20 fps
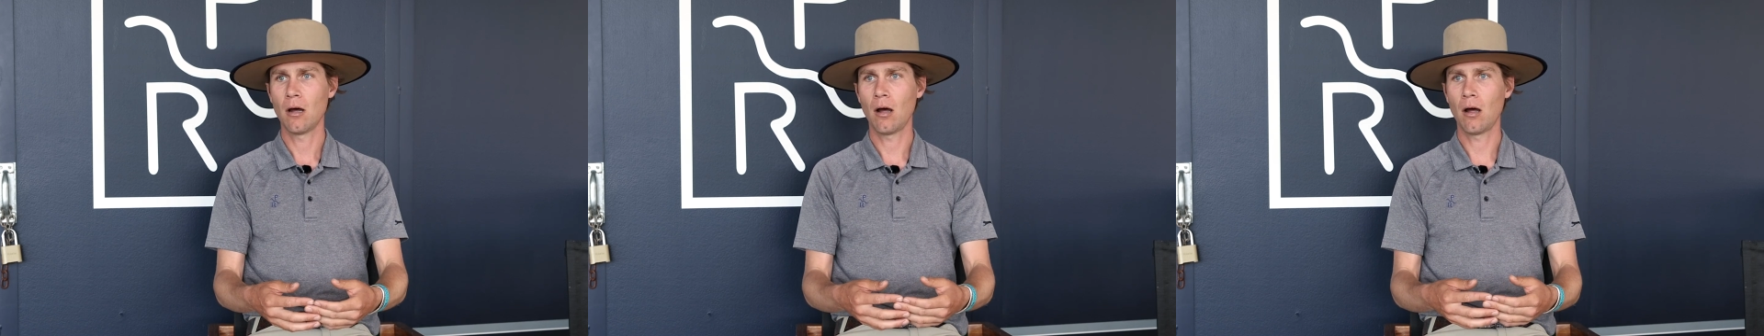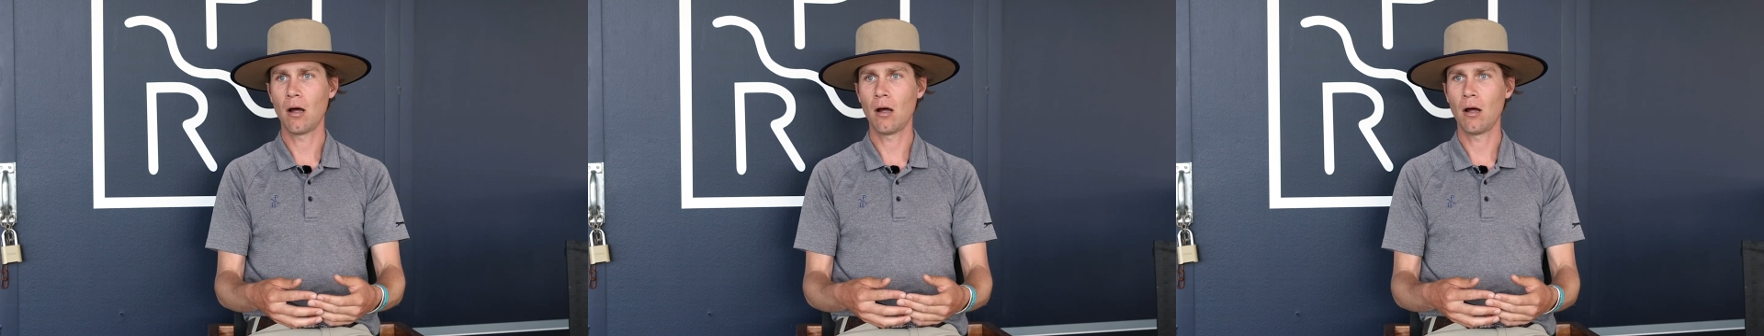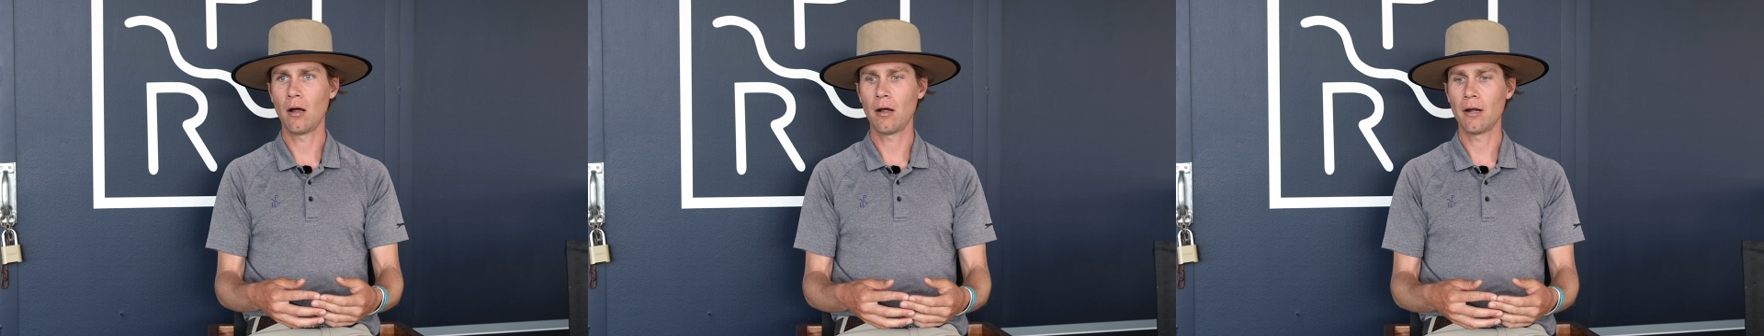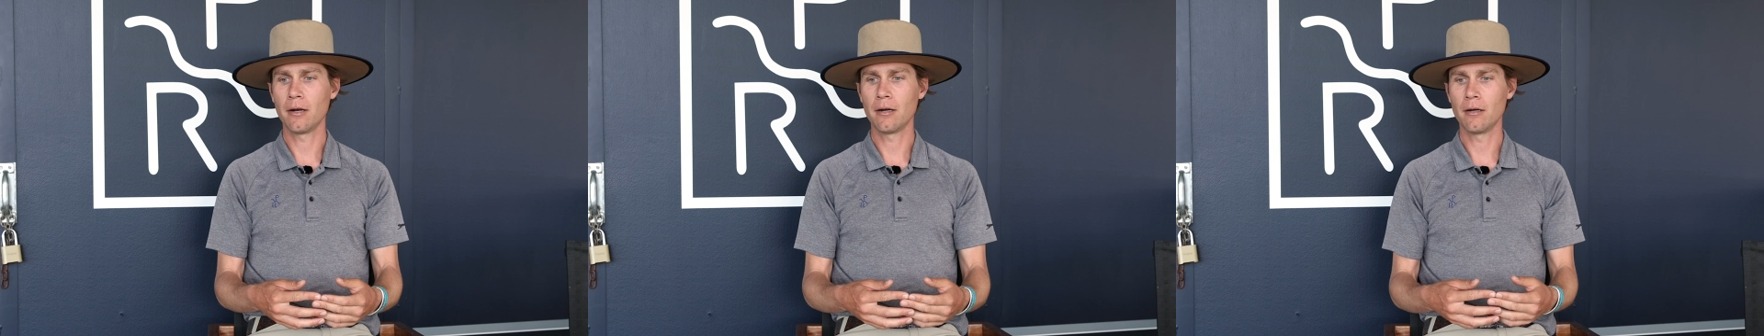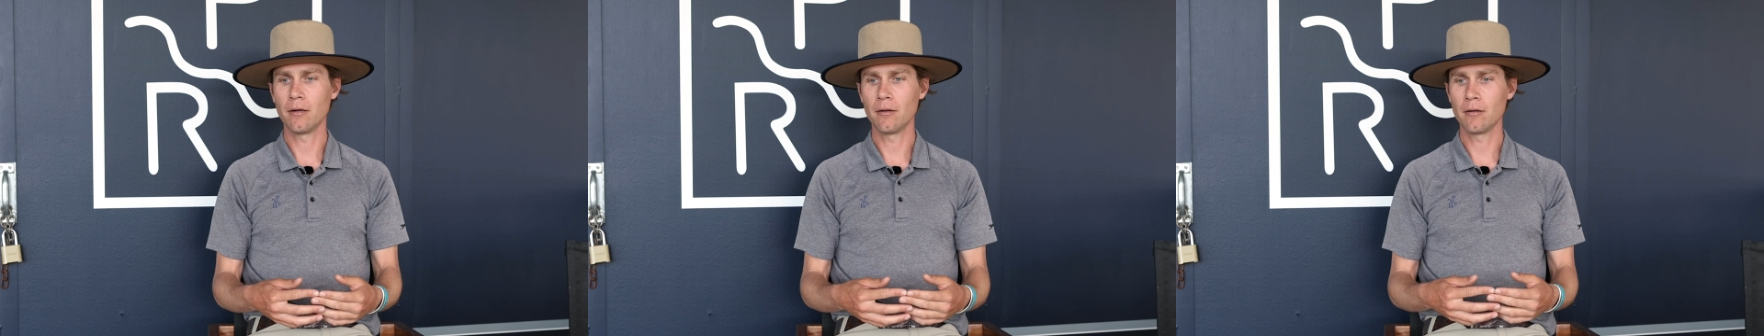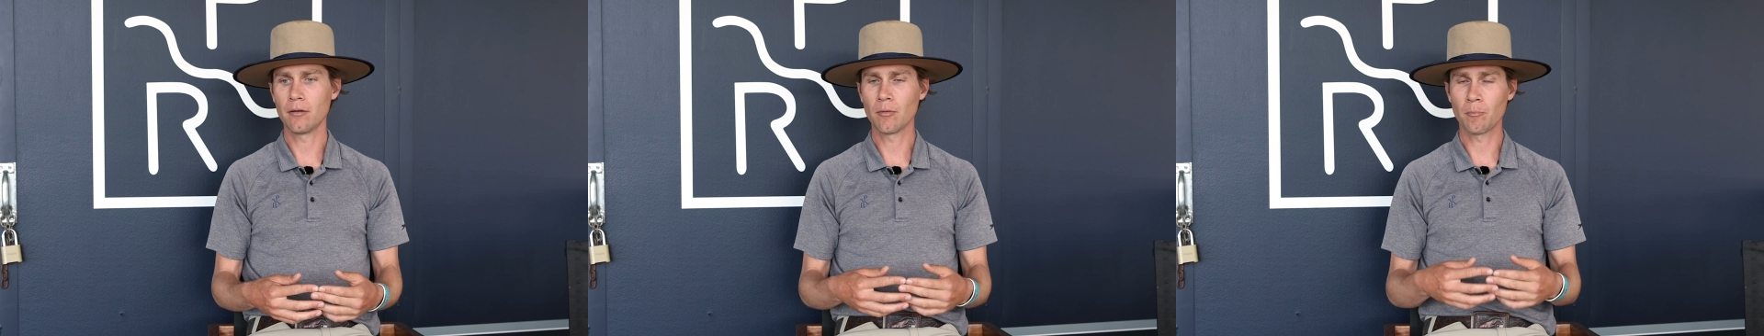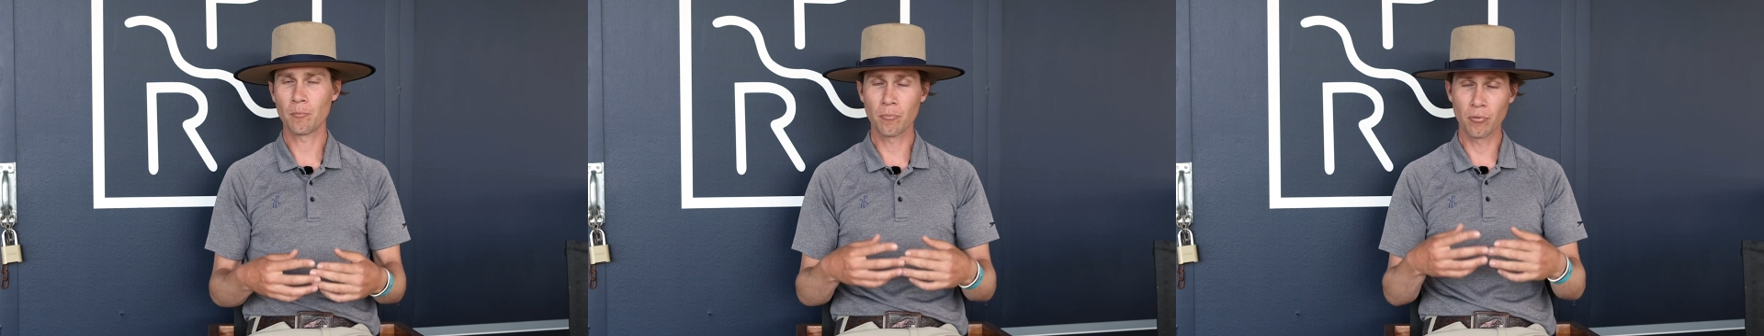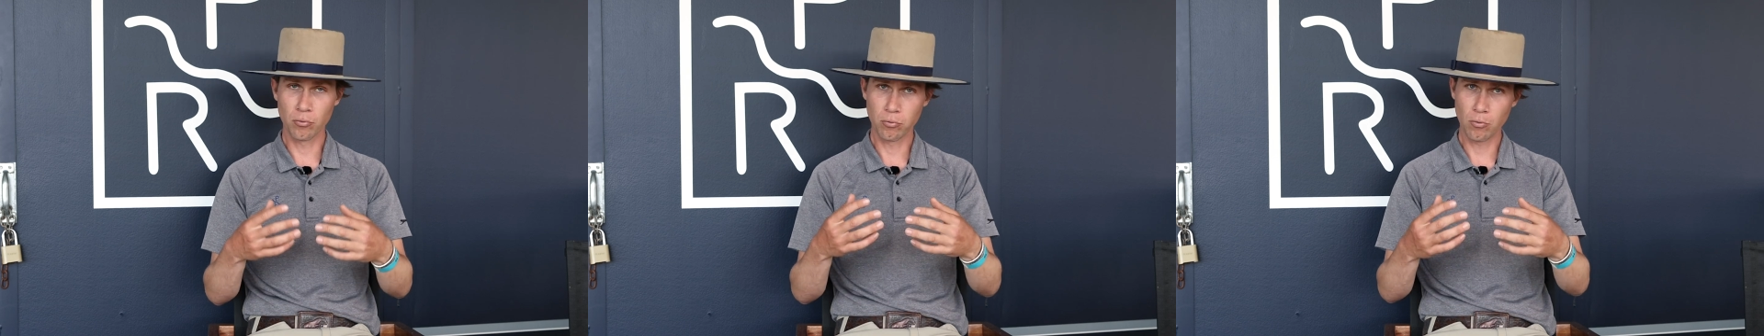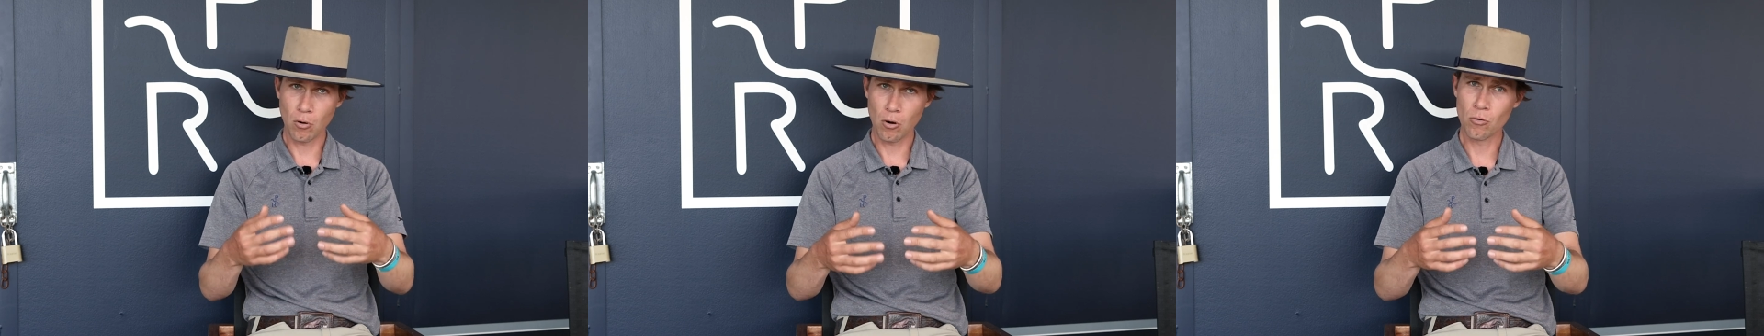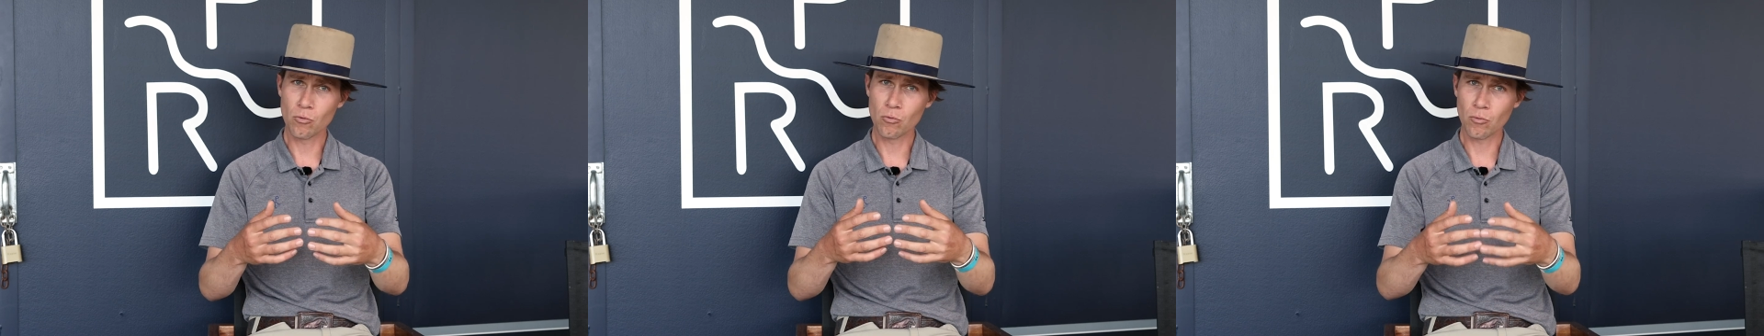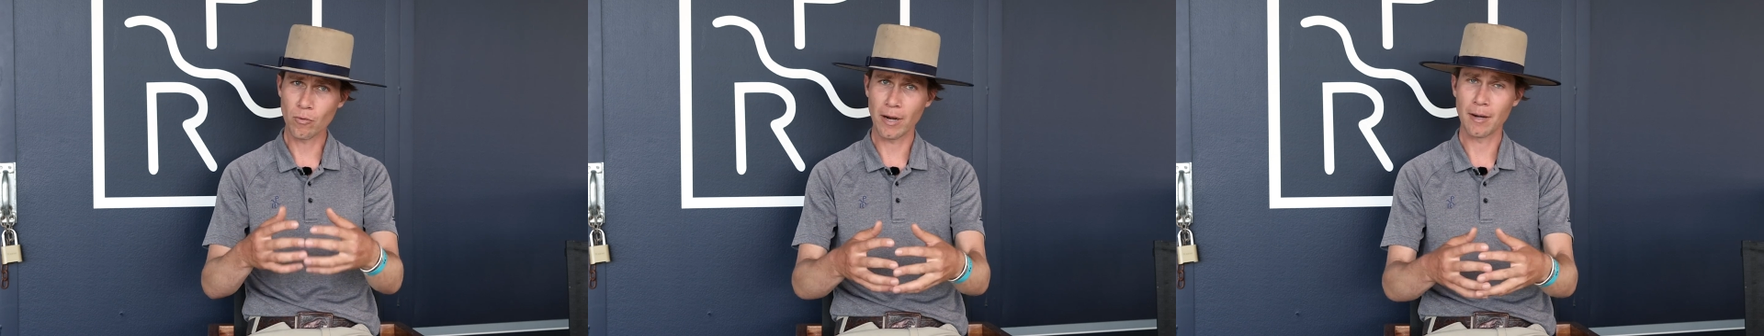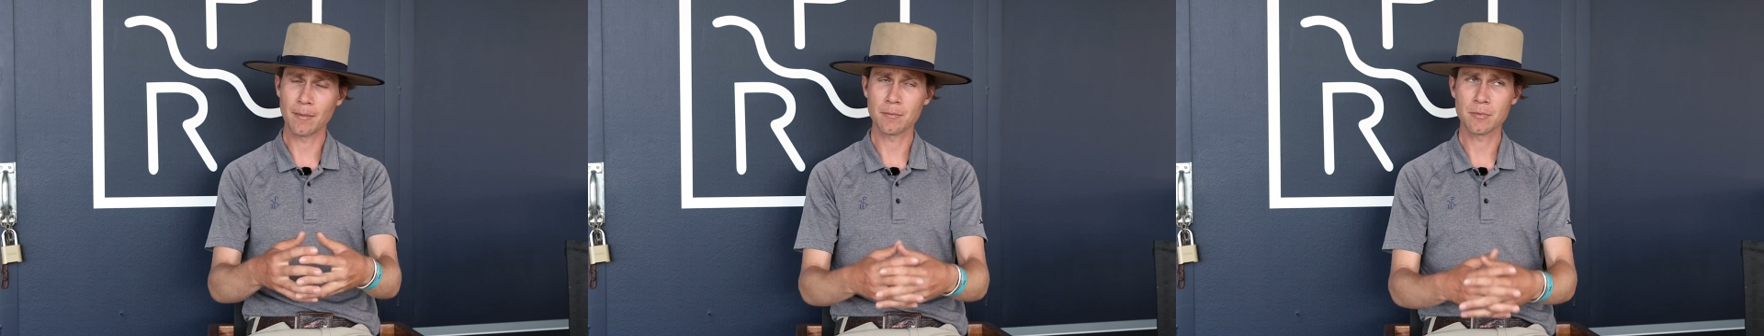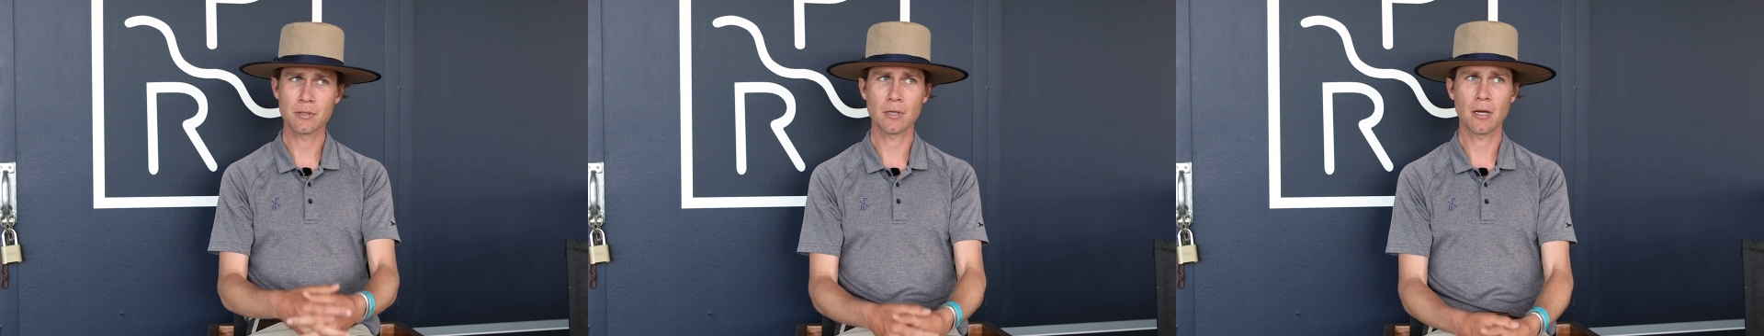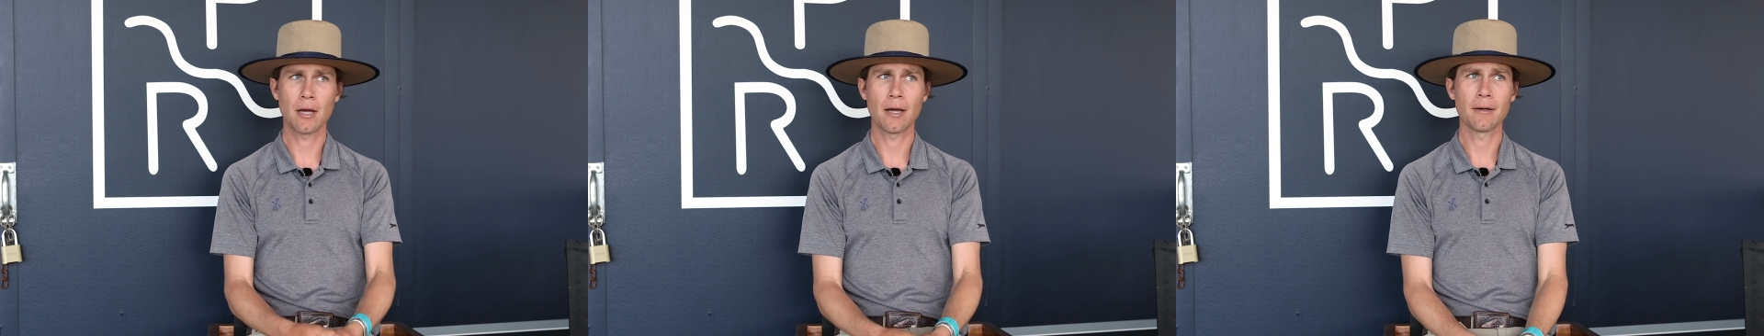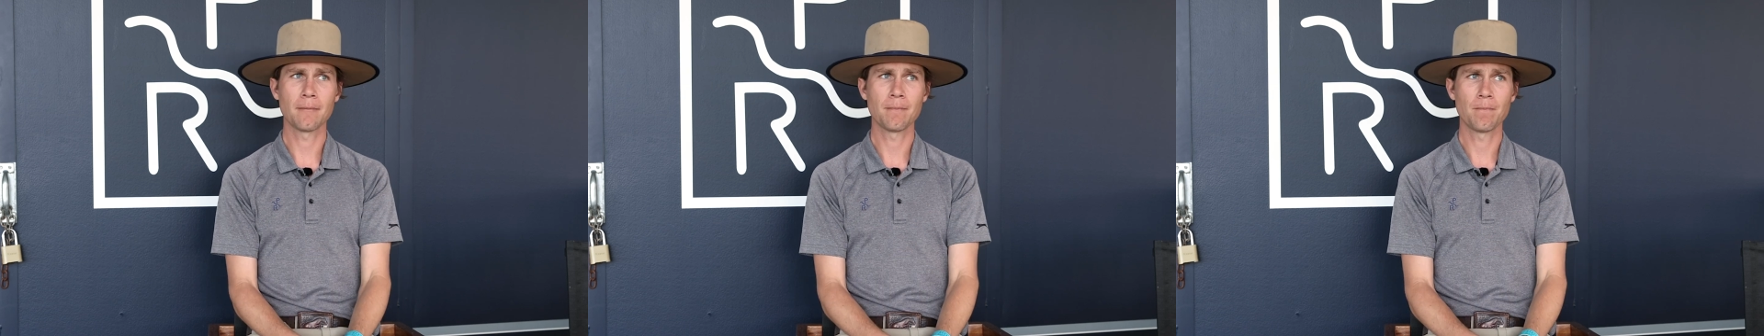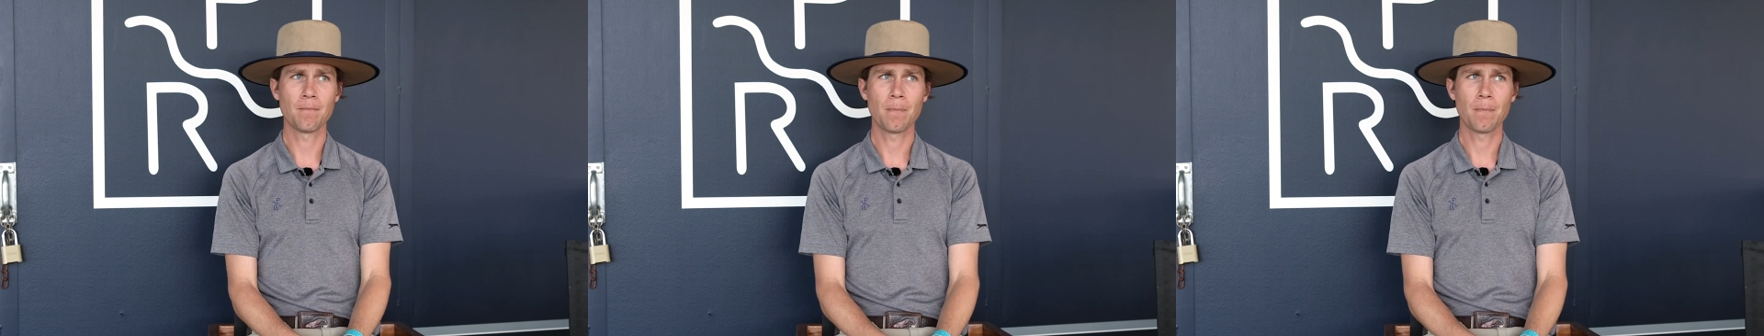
on the program side.